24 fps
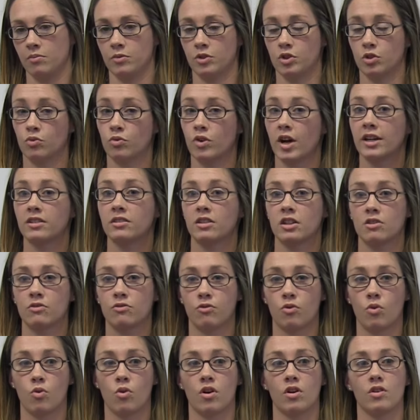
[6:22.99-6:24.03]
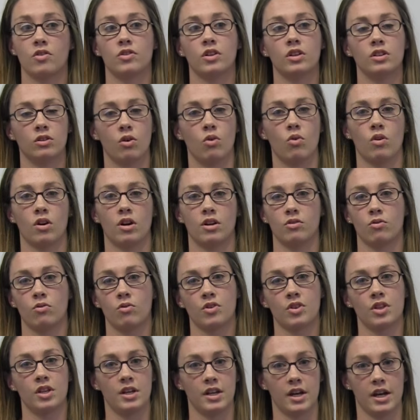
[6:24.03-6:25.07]
directly for the lord
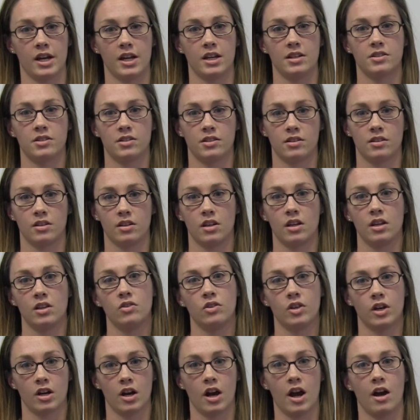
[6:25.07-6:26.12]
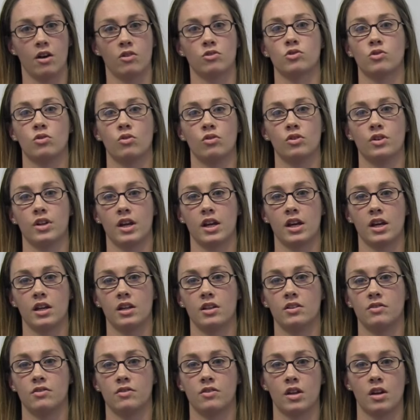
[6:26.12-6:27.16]
or the knight in their household,
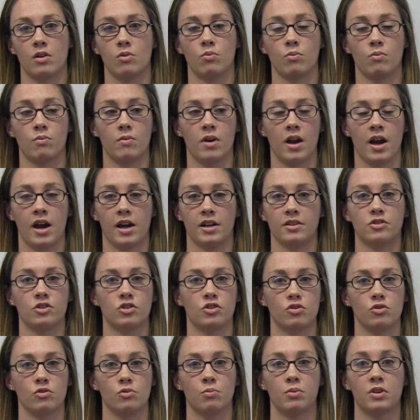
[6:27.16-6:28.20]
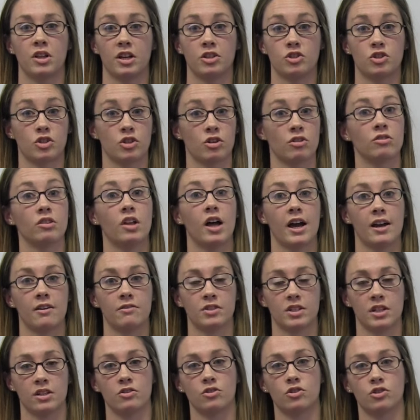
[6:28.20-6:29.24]
and they had to pledge their
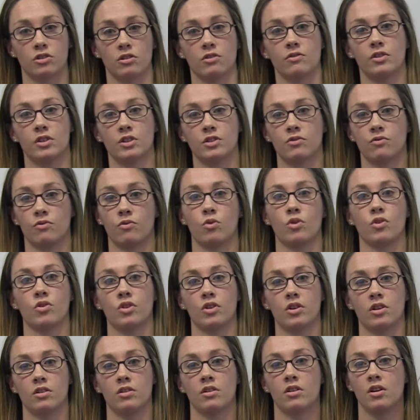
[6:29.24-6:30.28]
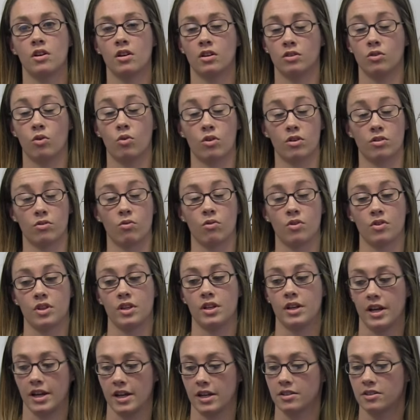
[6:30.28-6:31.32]
lives in service for the lord or
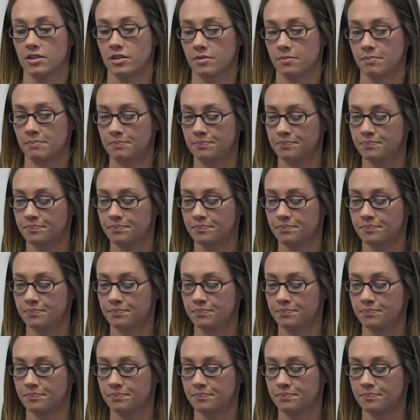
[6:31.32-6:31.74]
the knight.